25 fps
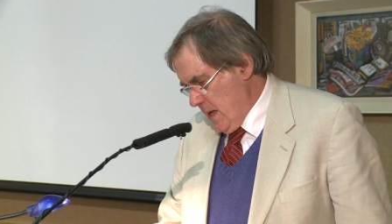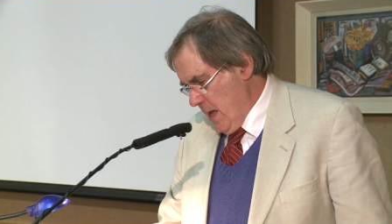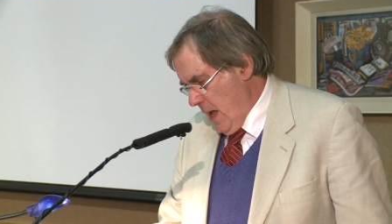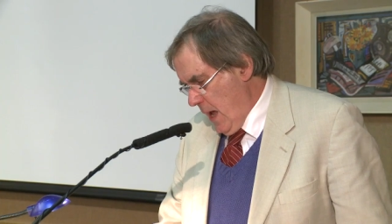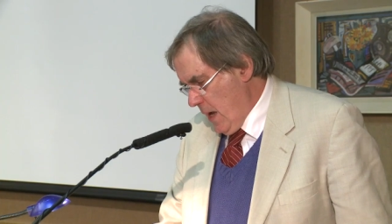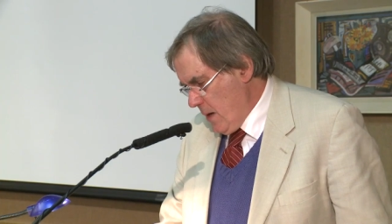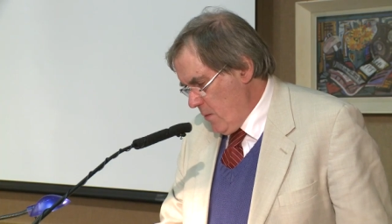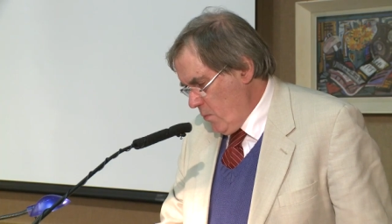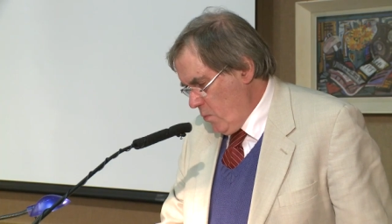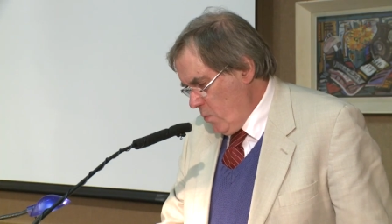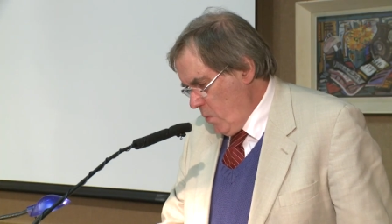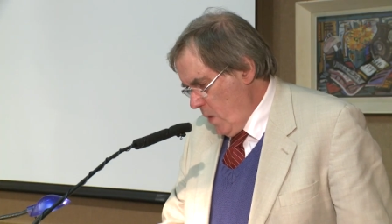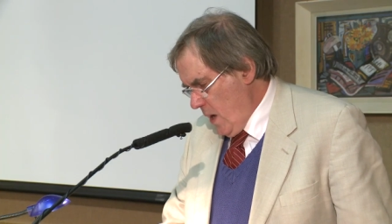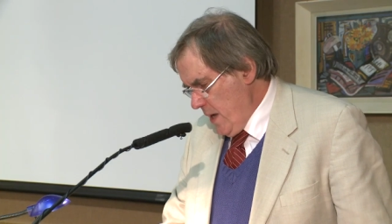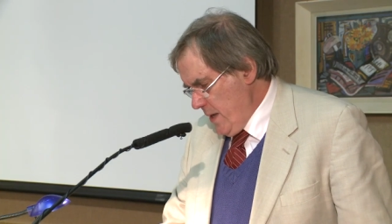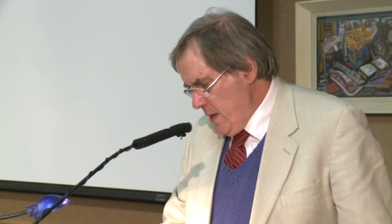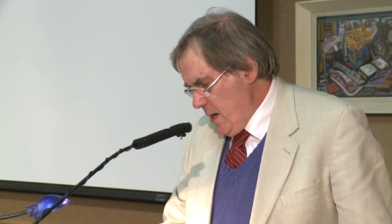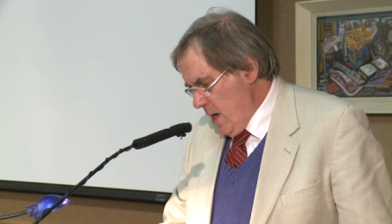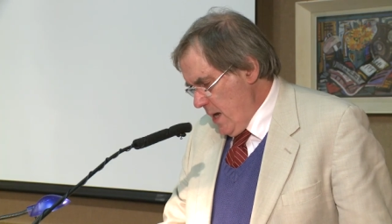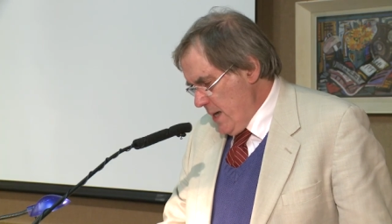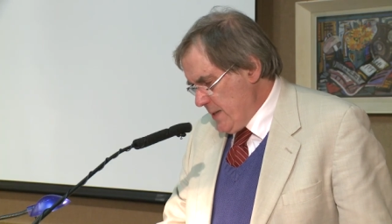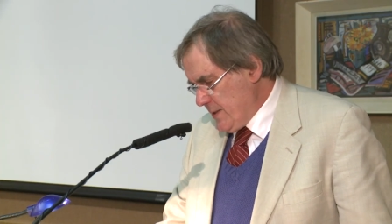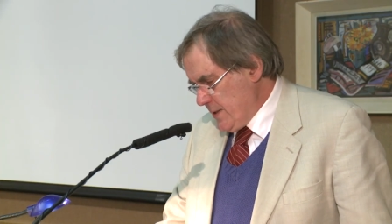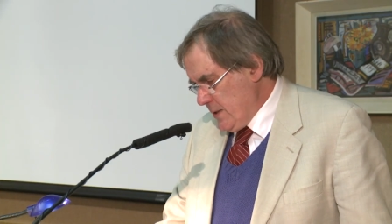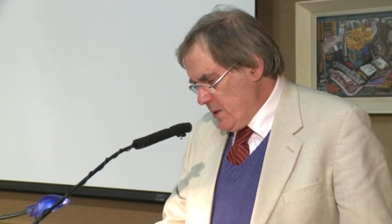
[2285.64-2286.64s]
and one
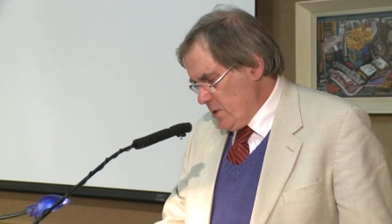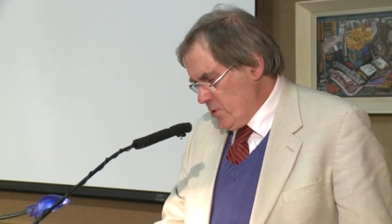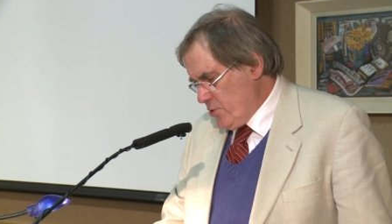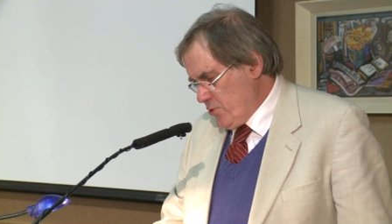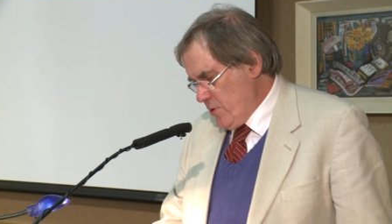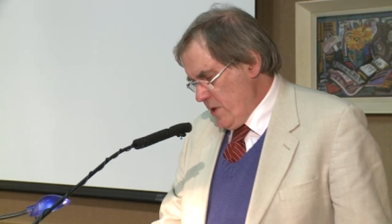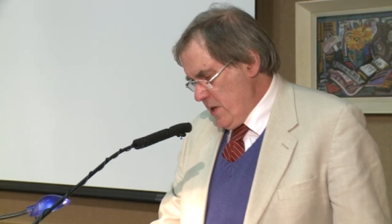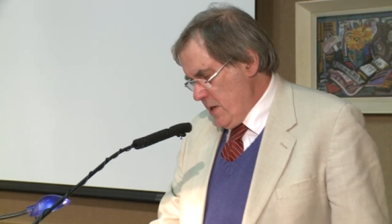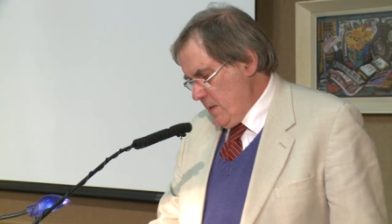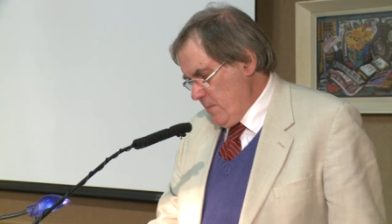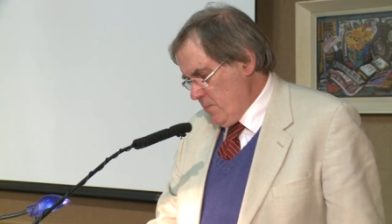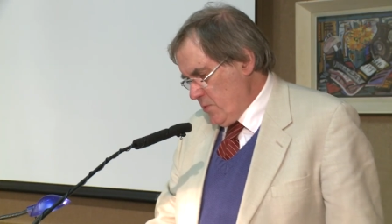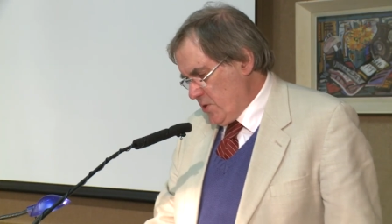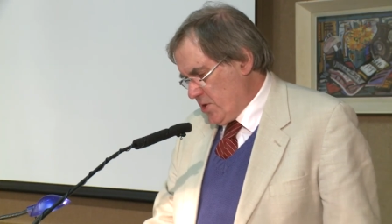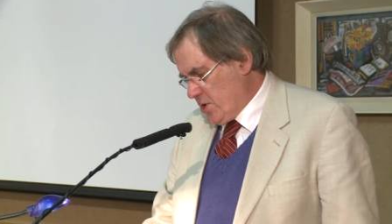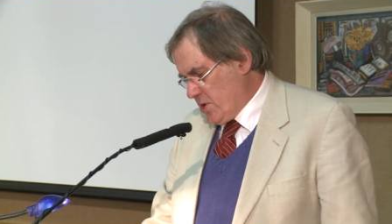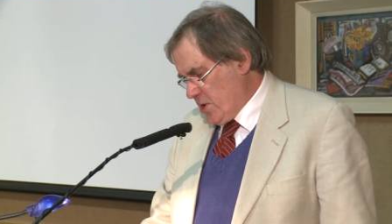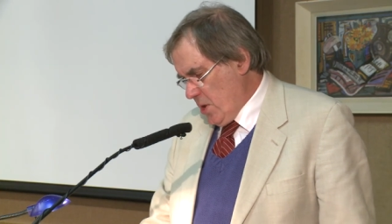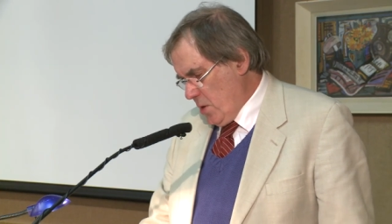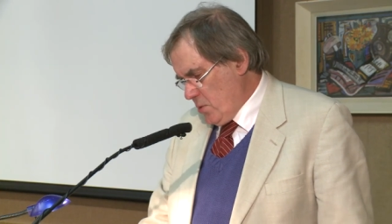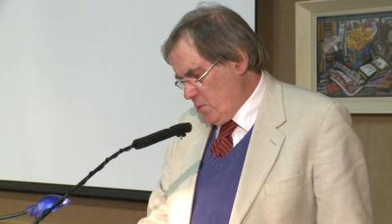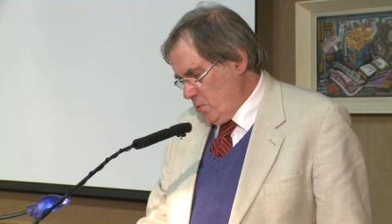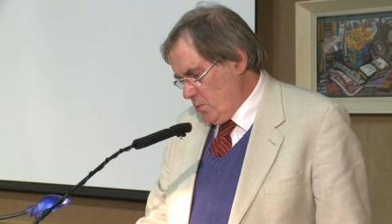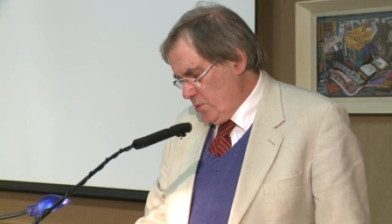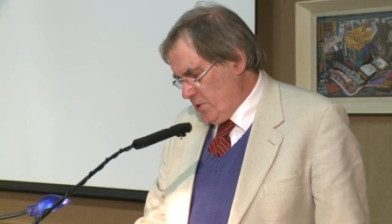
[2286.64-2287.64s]
night in a dream was
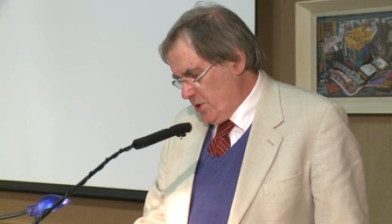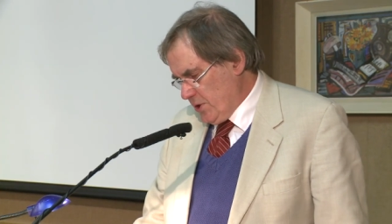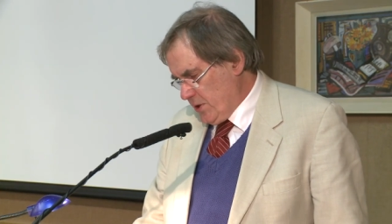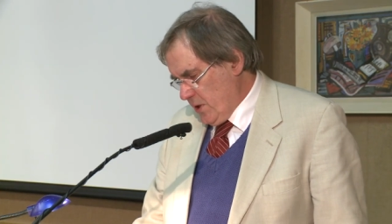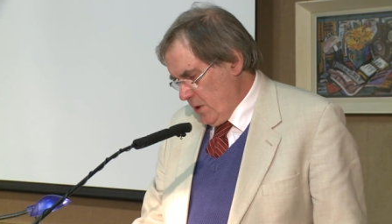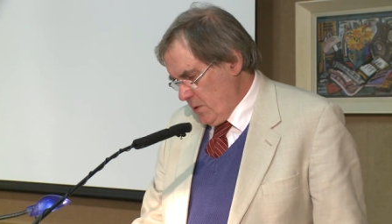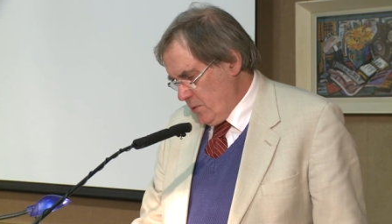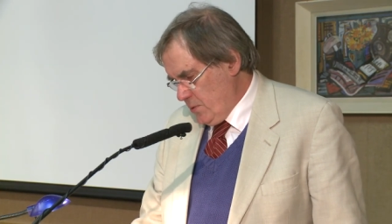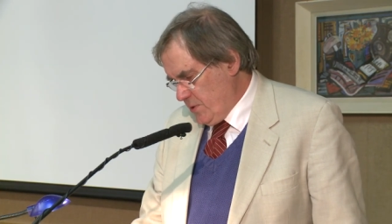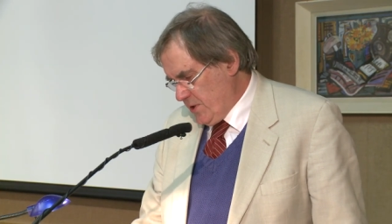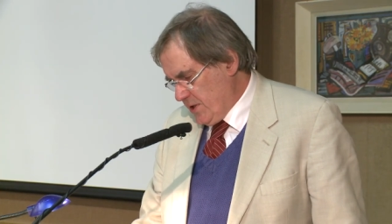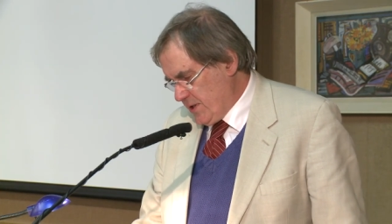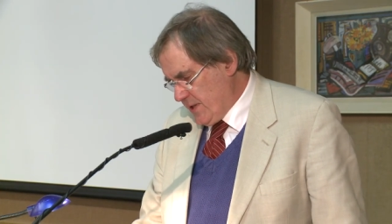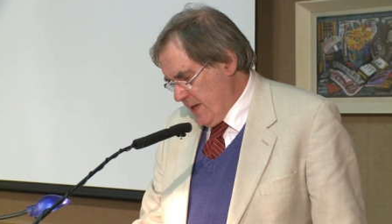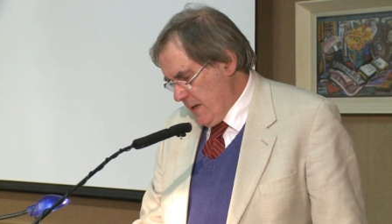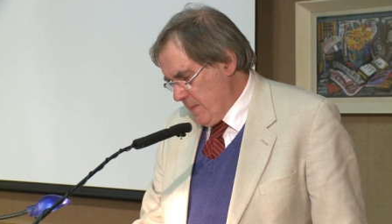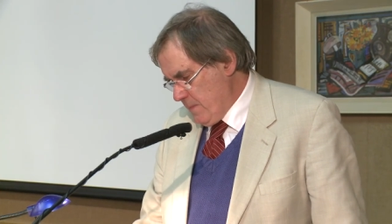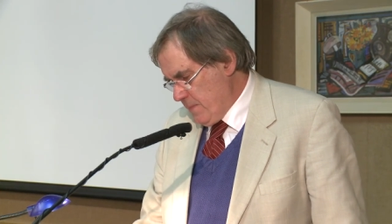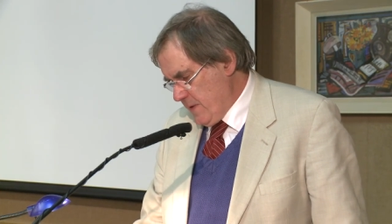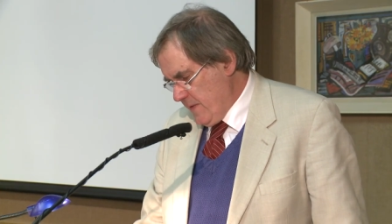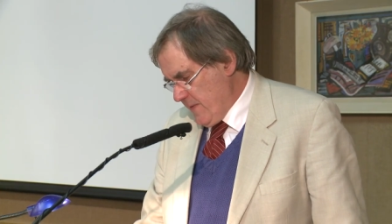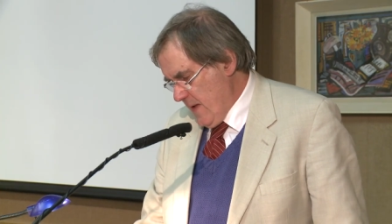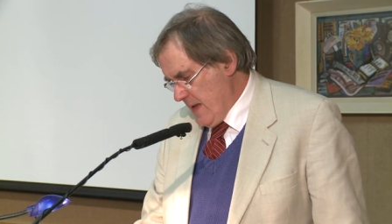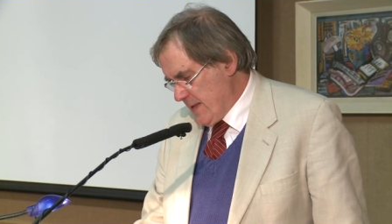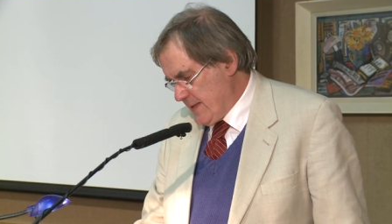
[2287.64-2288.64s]
told to go to
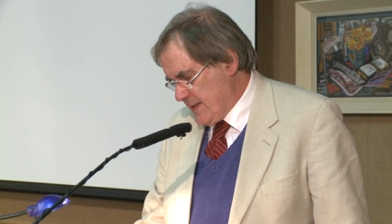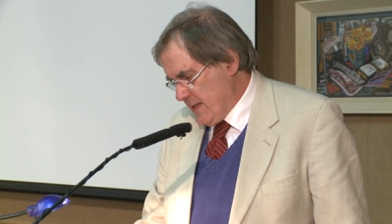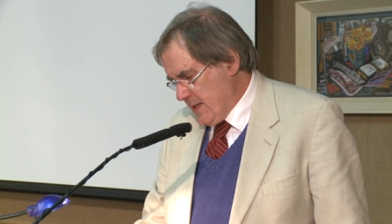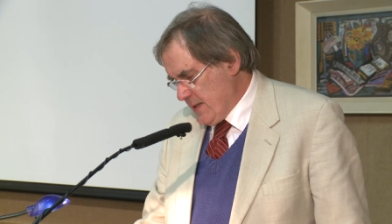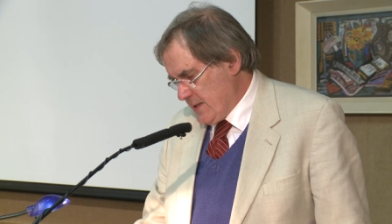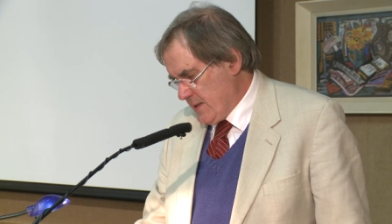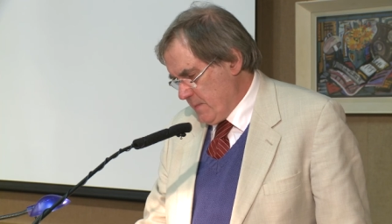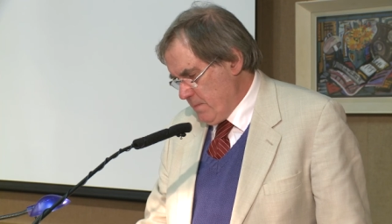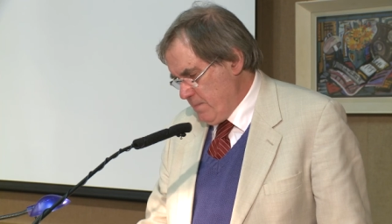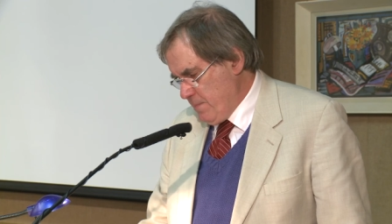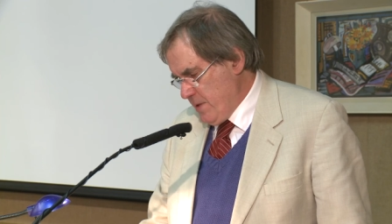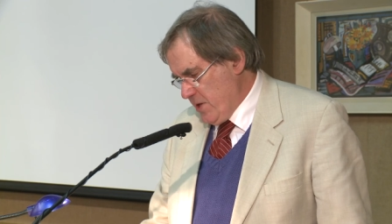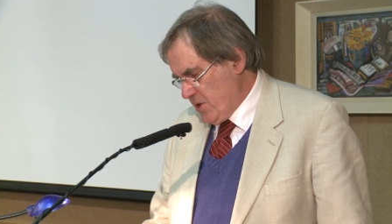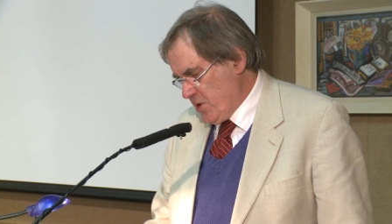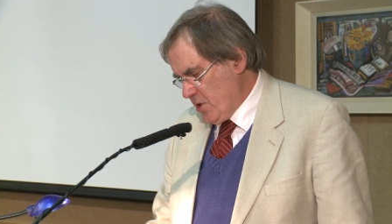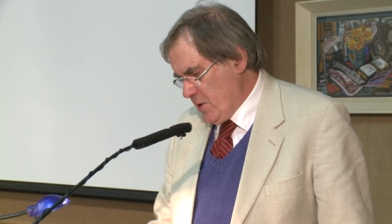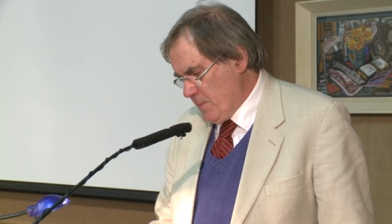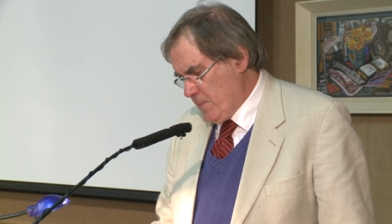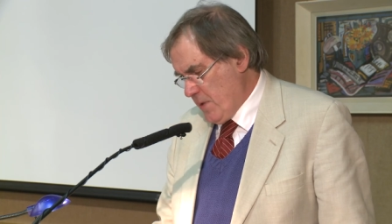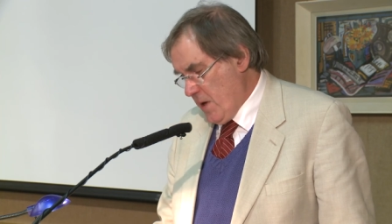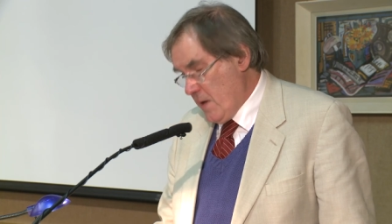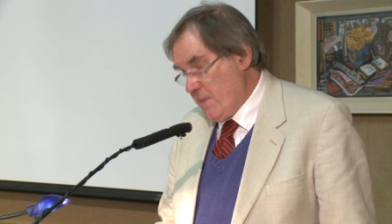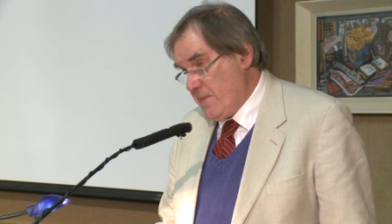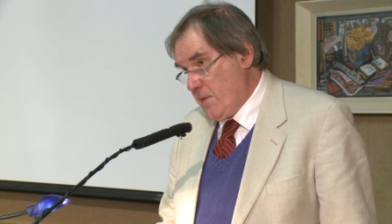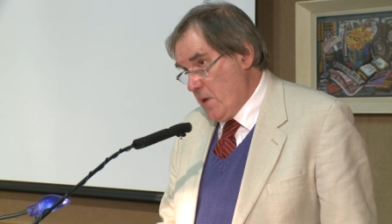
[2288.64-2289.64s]
St. Pavacius,
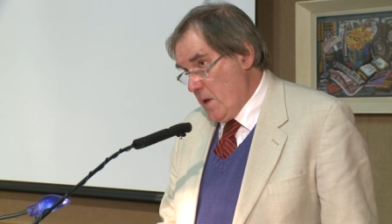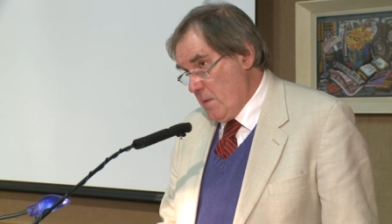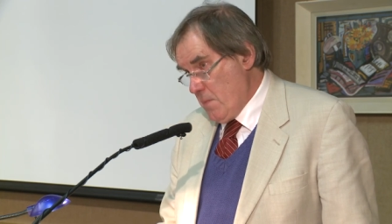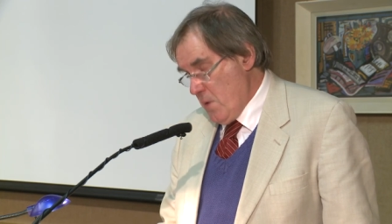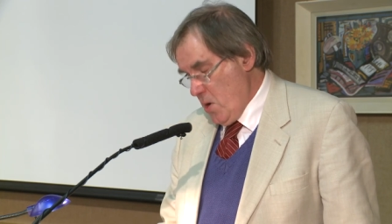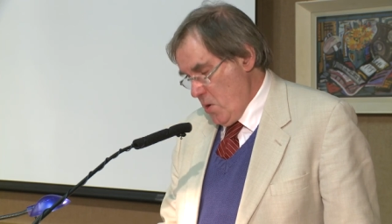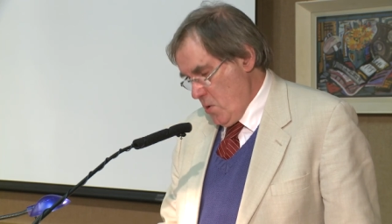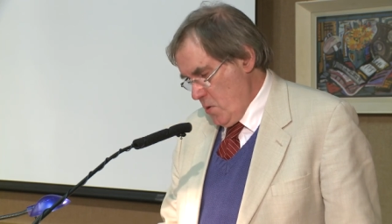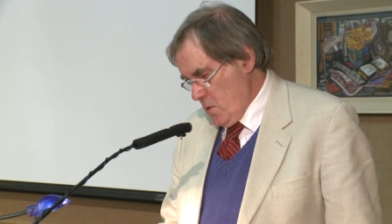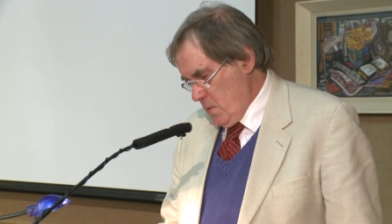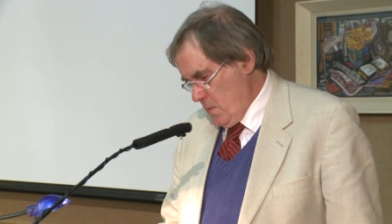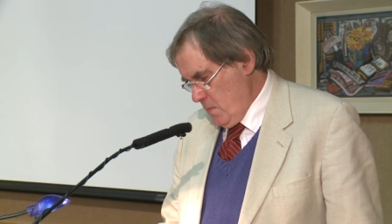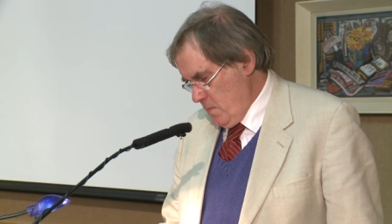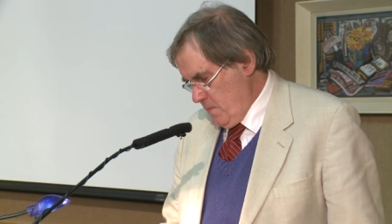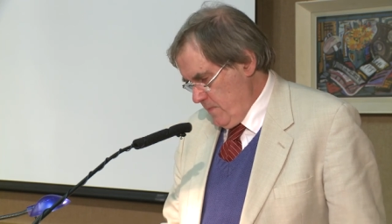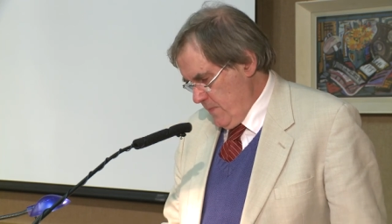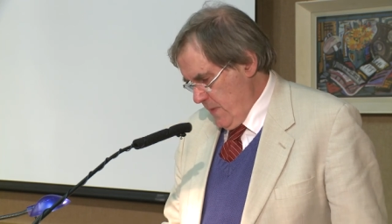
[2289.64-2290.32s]
Bishop of Le Mans.